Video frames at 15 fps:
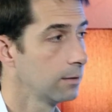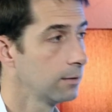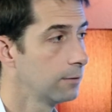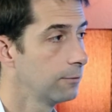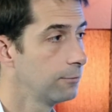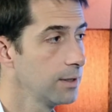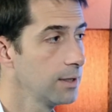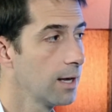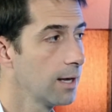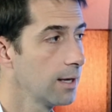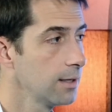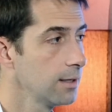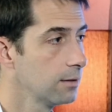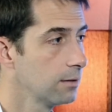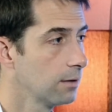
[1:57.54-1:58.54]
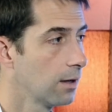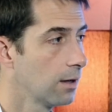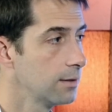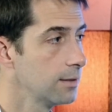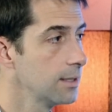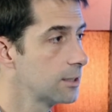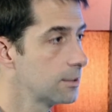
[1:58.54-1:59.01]
the
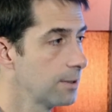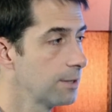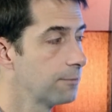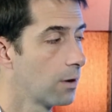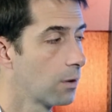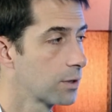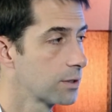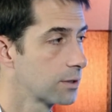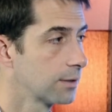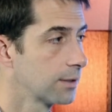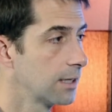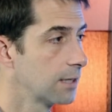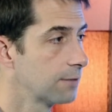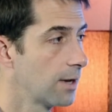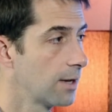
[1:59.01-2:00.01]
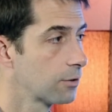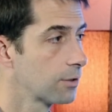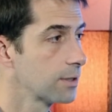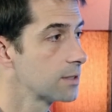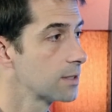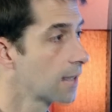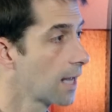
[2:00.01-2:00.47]
VA needs to be focused on getting
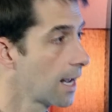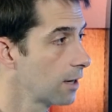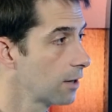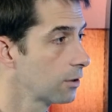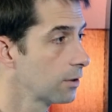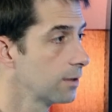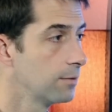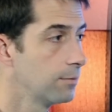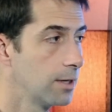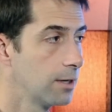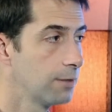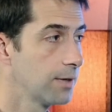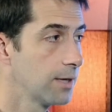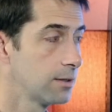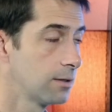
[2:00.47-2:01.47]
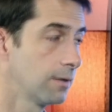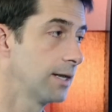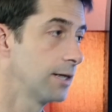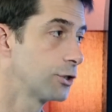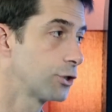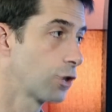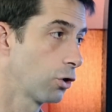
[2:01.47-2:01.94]
veterans the care and the benefits that they
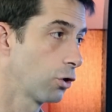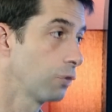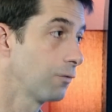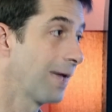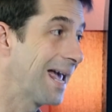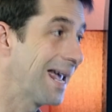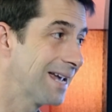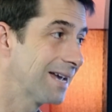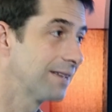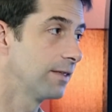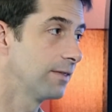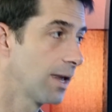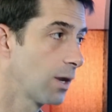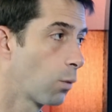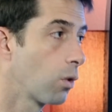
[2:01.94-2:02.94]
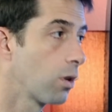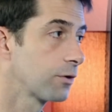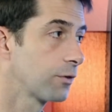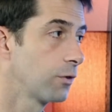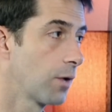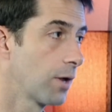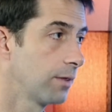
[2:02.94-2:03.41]
deserve and that they
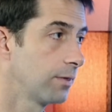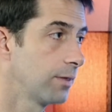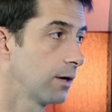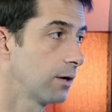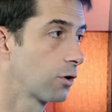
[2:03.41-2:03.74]
work throughout their